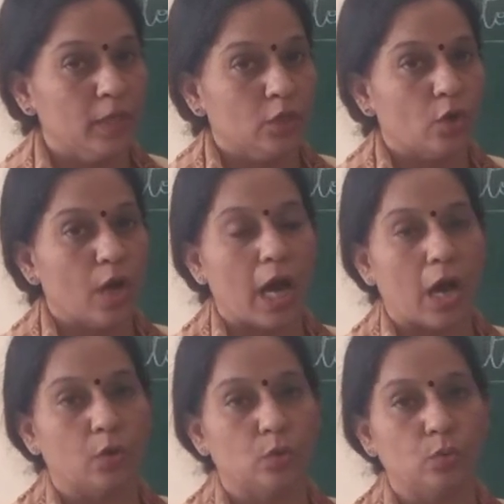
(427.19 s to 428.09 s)
So
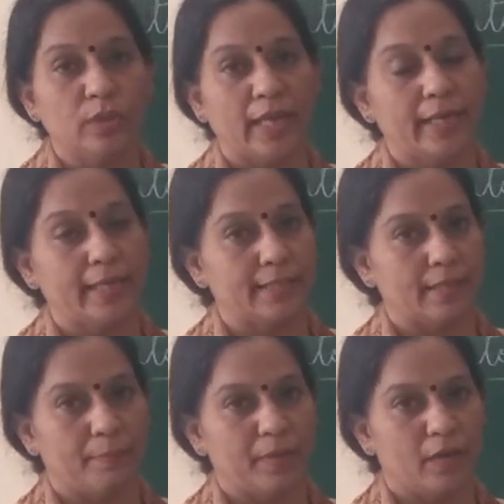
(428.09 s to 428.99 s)
how do they
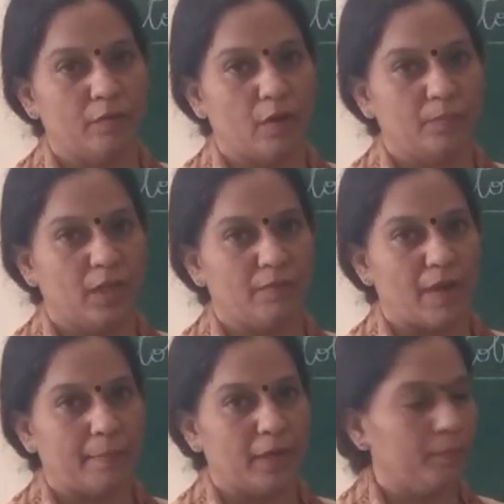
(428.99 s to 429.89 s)
disappear from the
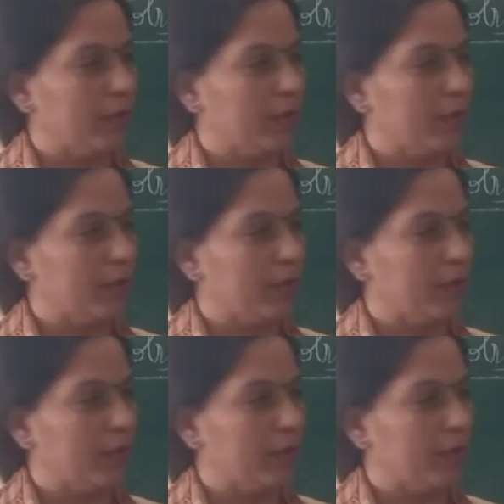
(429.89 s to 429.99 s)
environment?